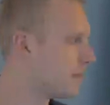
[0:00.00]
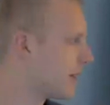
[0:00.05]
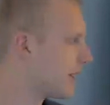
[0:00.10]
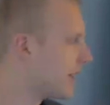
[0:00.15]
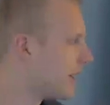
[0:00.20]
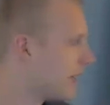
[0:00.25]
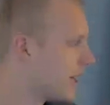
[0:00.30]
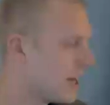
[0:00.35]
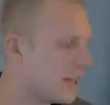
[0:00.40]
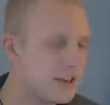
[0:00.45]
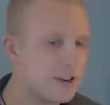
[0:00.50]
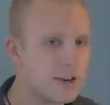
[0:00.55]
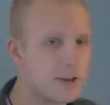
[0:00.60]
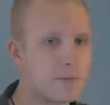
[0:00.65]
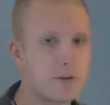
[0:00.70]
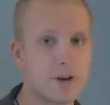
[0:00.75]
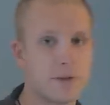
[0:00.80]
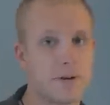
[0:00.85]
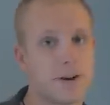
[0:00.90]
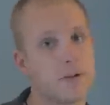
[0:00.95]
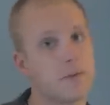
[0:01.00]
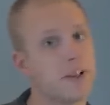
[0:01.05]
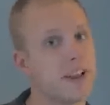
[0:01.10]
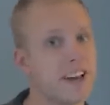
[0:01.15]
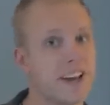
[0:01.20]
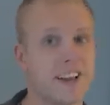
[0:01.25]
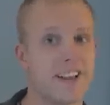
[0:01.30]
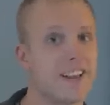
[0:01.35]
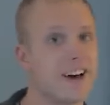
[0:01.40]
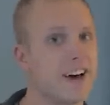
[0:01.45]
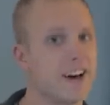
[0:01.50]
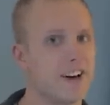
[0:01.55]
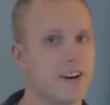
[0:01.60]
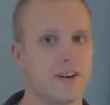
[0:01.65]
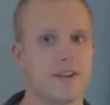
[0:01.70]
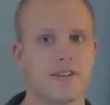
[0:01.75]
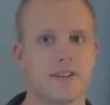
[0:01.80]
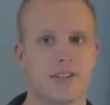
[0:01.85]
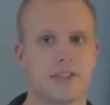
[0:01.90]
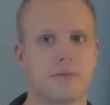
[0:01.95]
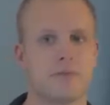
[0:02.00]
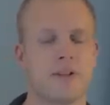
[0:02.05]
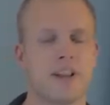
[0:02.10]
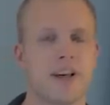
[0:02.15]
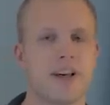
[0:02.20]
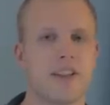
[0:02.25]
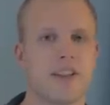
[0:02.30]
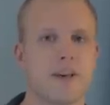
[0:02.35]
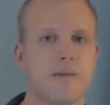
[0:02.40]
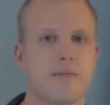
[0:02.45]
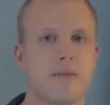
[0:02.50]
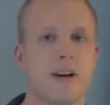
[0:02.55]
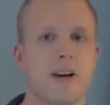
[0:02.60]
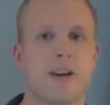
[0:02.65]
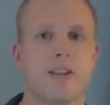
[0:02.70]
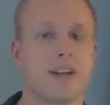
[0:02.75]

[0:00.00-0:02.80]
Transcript: But you can put them on a blanket ladder, display them.